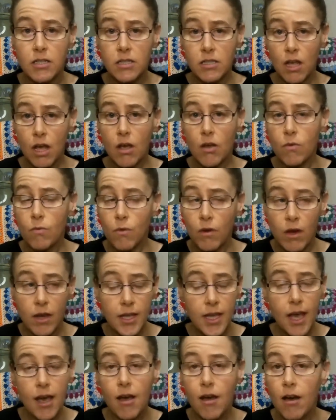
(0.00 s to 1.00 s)
So
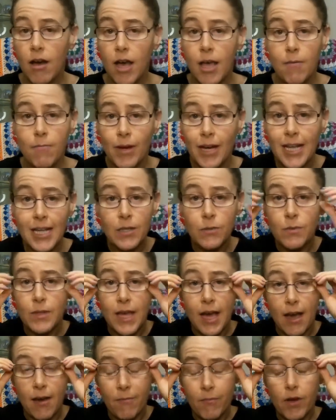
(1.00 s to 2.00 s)
yeah, I am pleased with
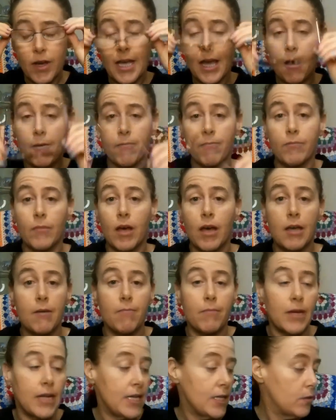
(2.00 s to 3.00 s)
that. I am
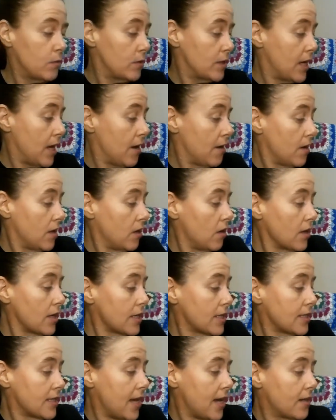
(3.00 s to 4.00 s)
pleased with that. And
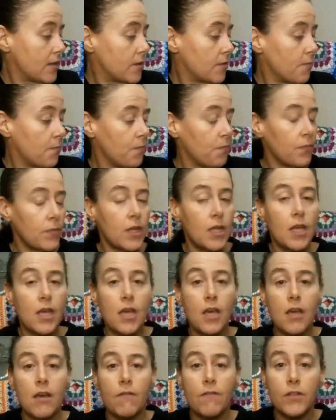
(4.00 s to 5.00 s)
like I said,
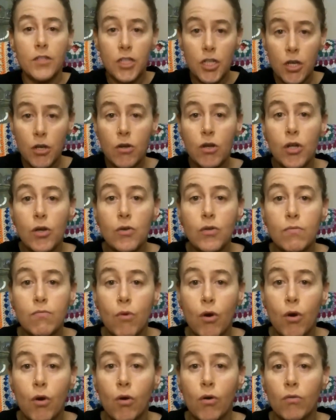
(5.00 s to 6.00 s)
if I do lose
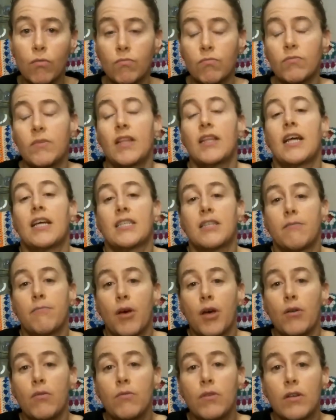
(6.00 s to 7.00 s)
more, then that's a
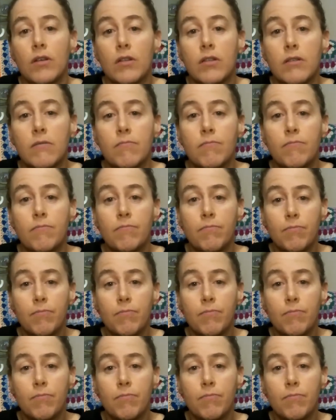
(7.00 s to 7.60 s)
bonus.